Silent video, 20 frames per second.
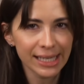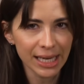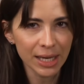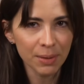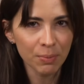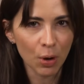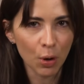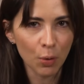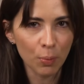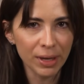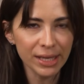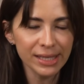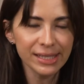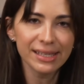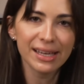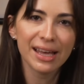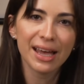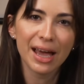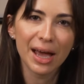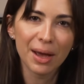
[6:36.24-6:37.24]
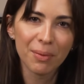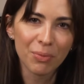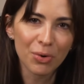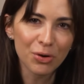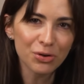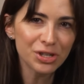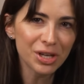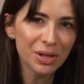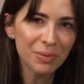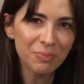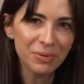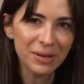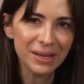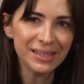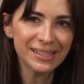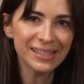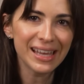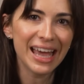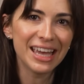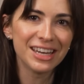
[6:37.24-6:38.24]
key moments emotional
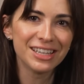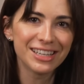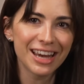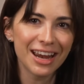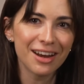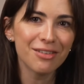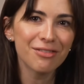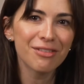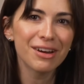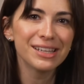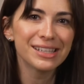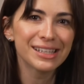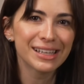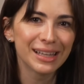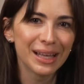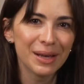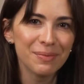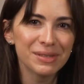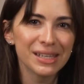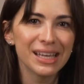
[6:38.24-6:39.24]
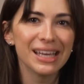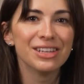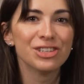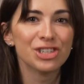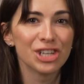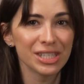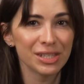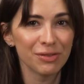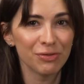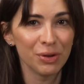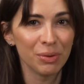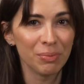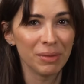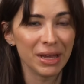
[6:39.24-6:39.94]
peaks, and generates clips in just a few